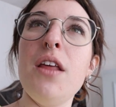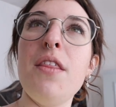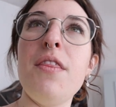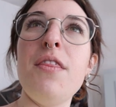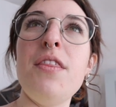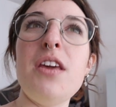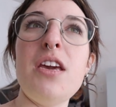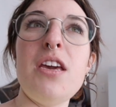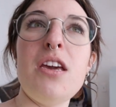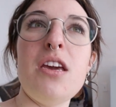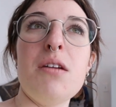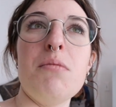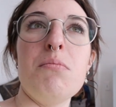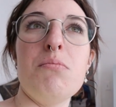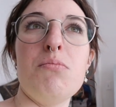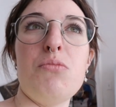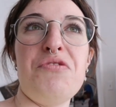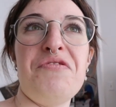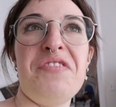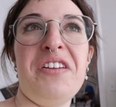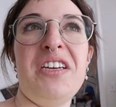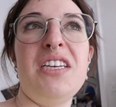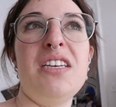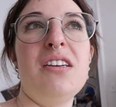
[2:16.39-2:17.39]
the
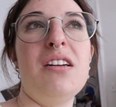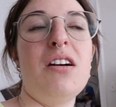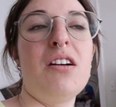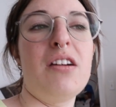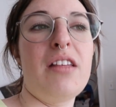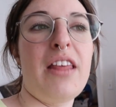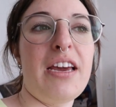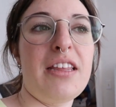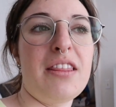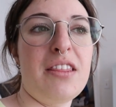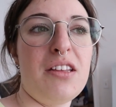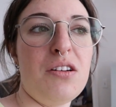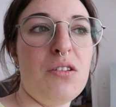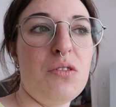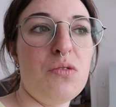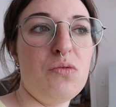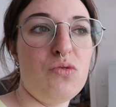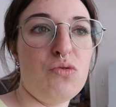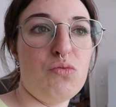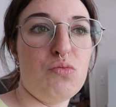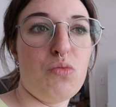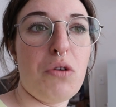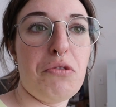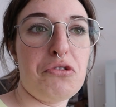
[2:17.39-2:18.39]
moving, or like the
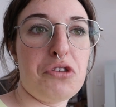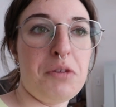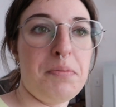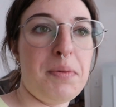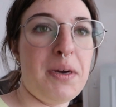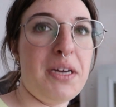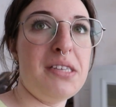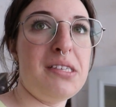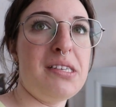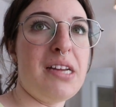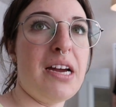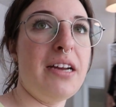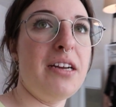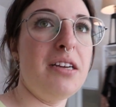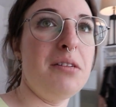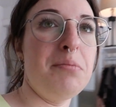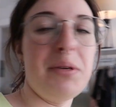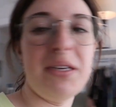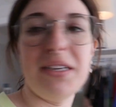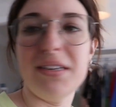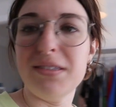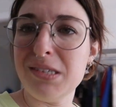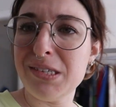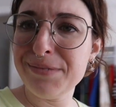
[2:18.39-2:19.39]
road trip I decided,
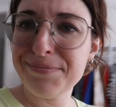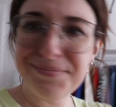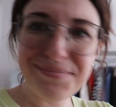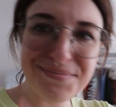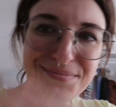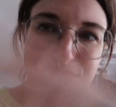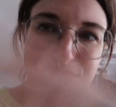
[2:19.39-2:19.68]
because